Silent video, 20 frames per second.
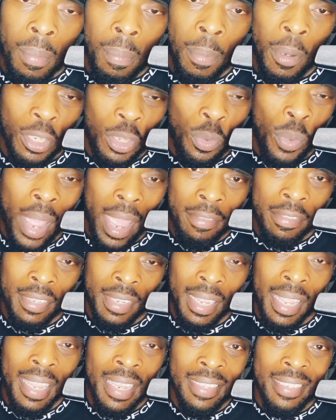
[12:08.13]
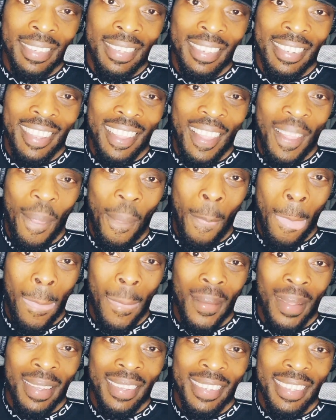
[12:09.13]
But you have to eat,
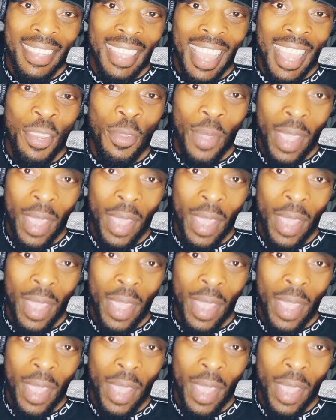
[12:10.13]
and